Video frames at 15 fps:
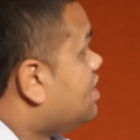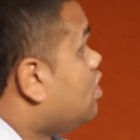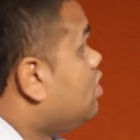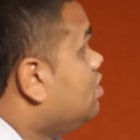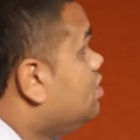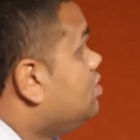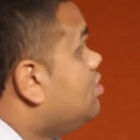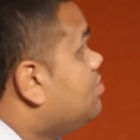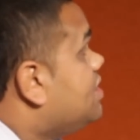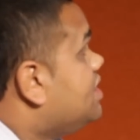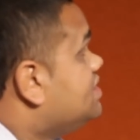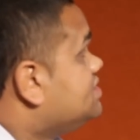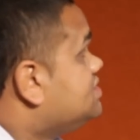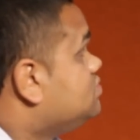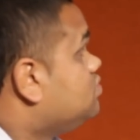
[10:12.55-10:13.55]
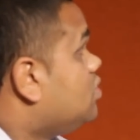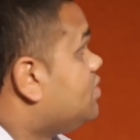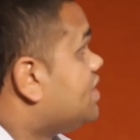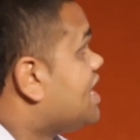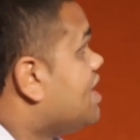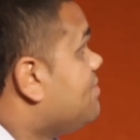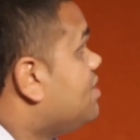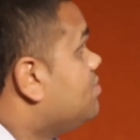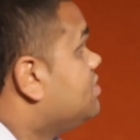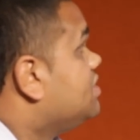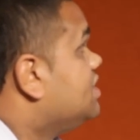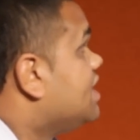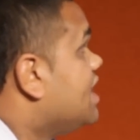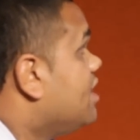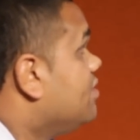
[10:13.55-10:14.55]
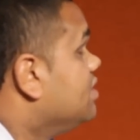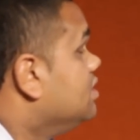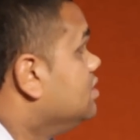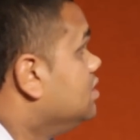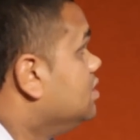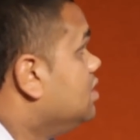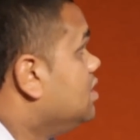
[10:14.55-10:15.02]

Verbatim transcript: Oh, not me. This is what we come up with, you know. And